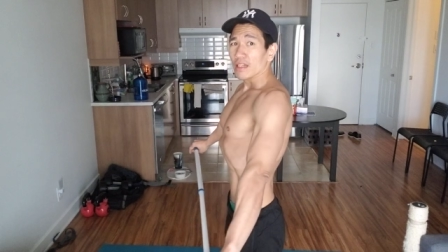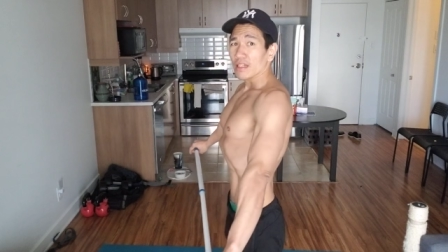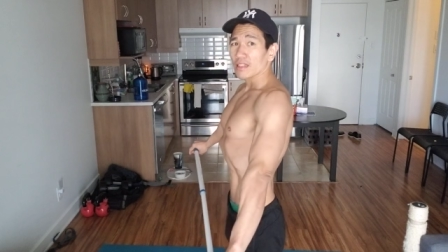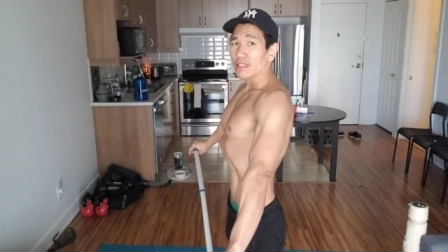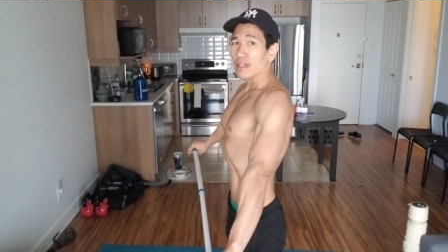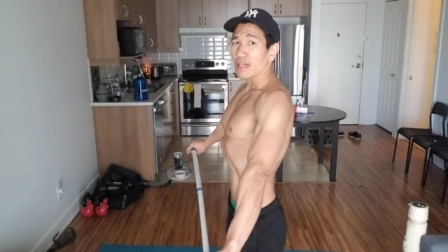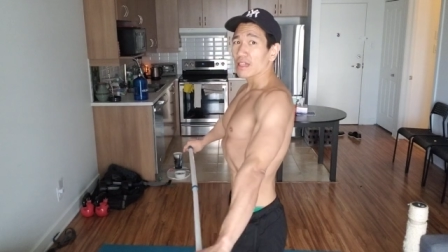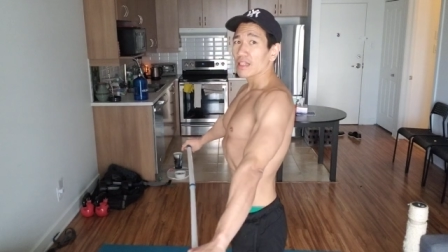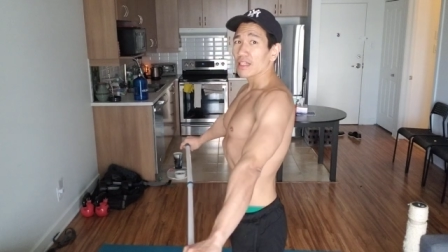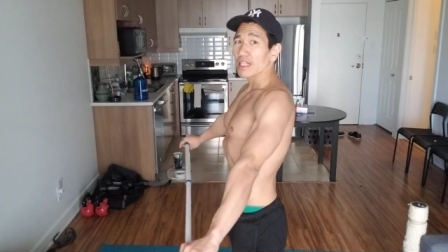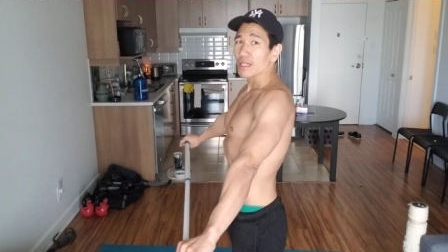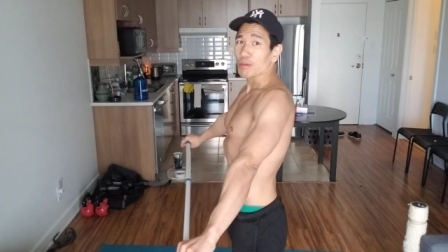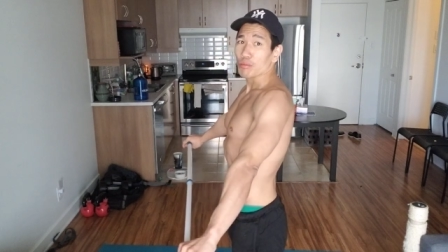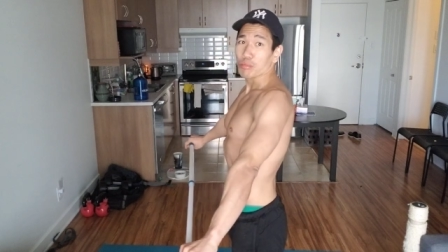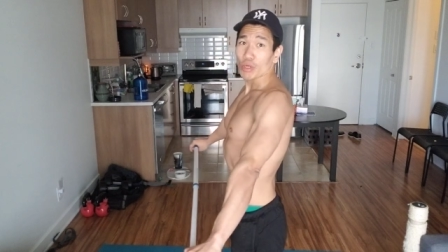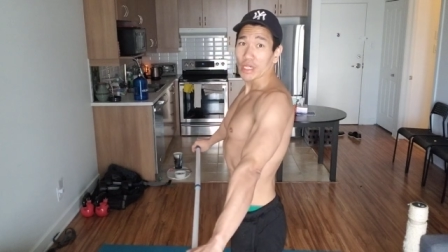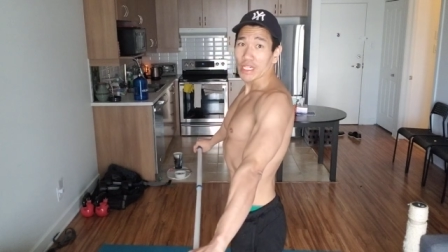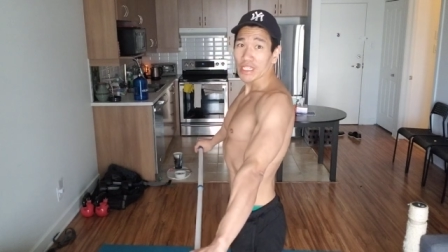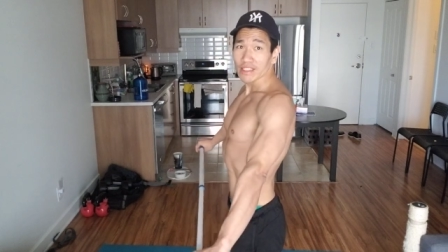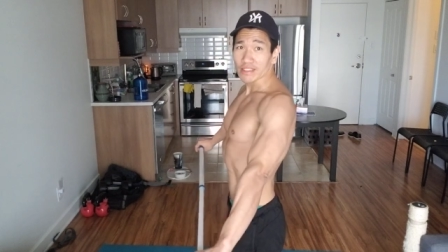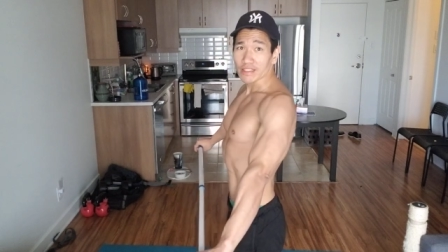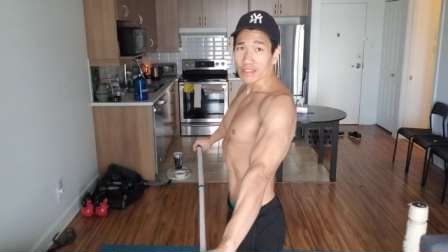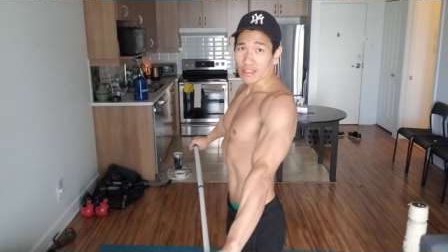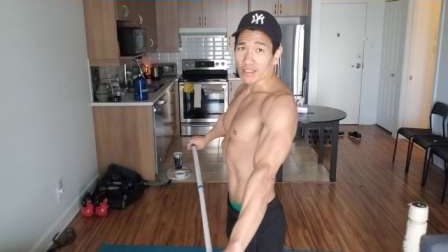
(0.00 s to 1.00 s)
kind of like
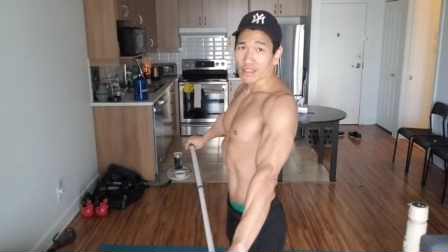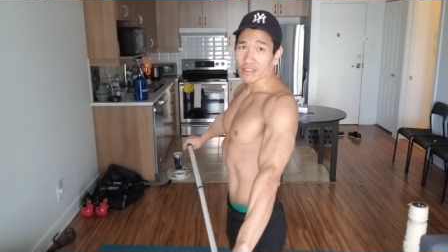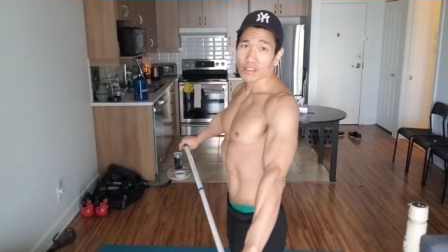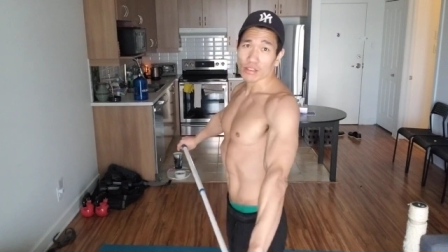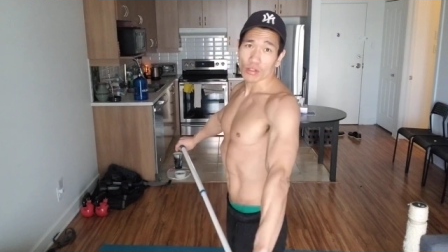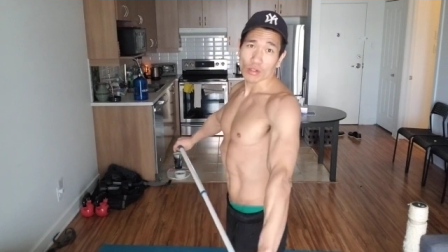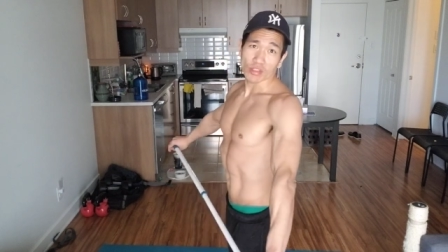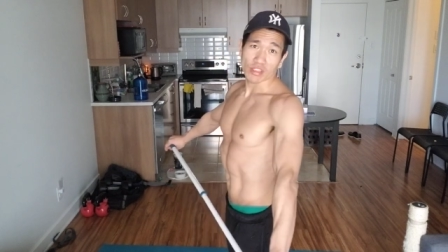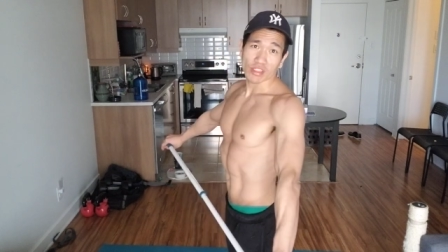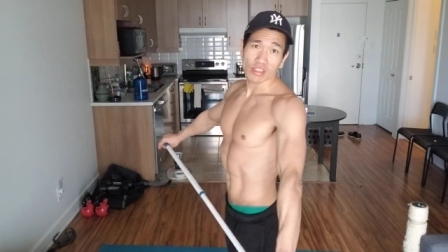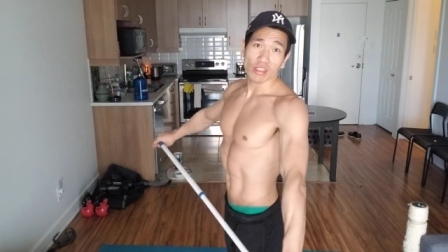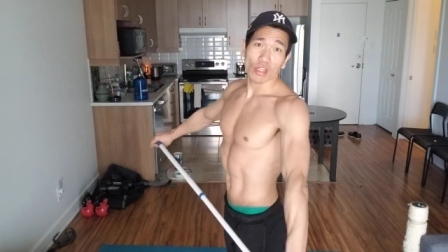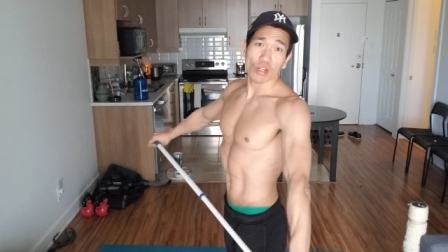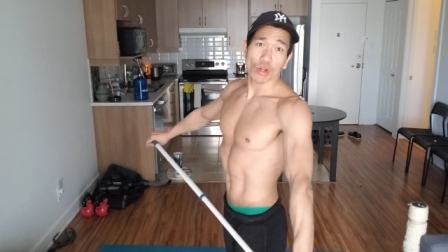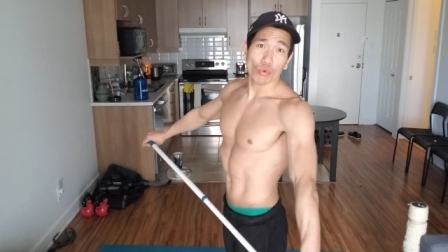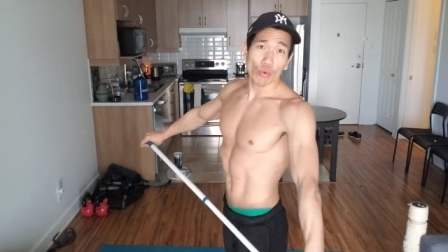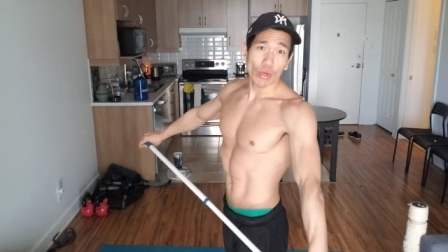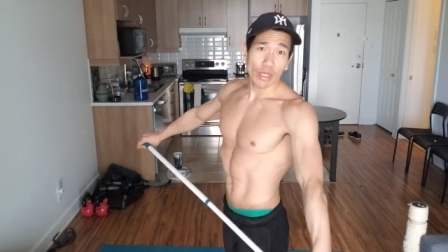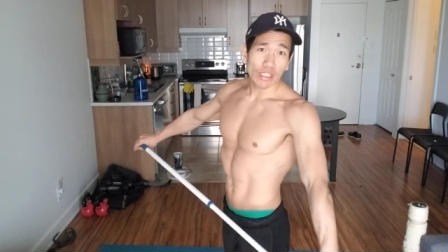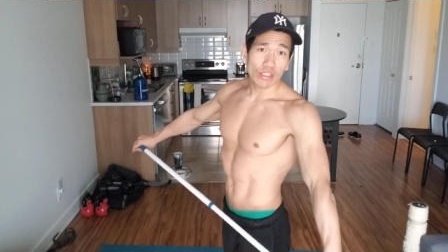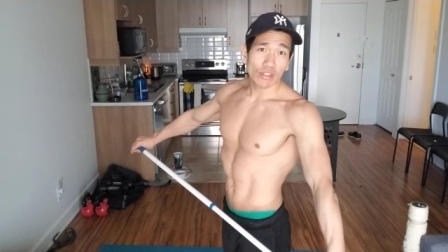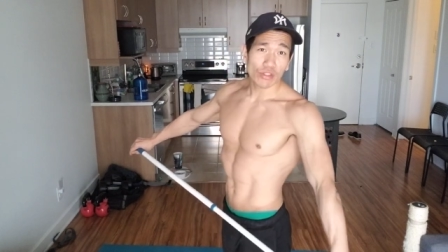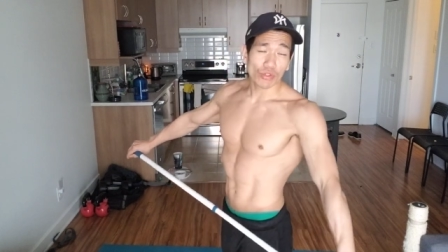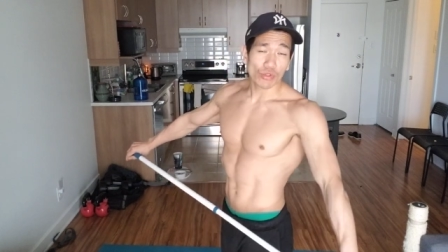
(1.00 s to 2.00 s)
bracing. So it's another
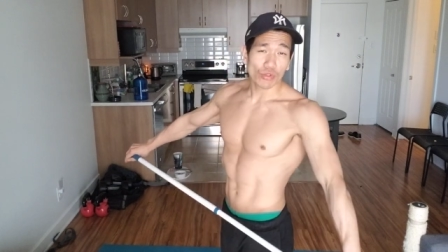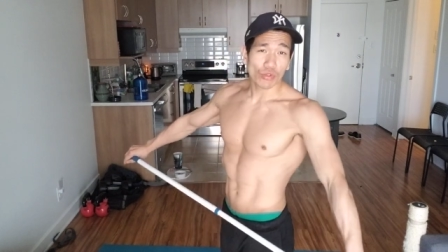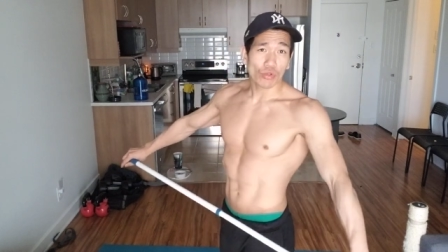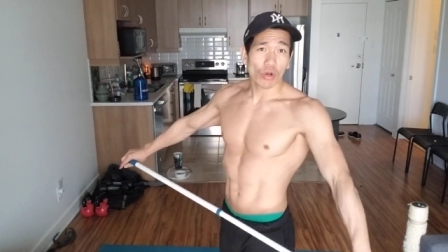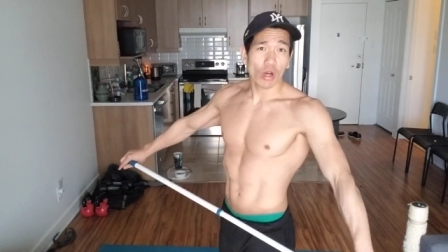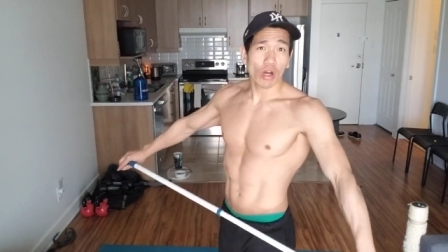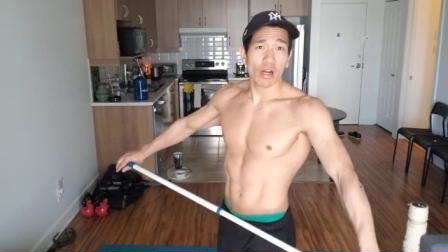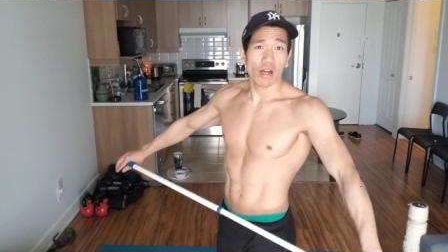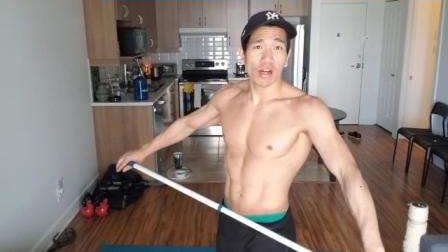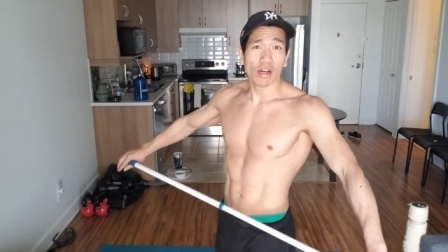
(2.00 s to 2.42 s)
way to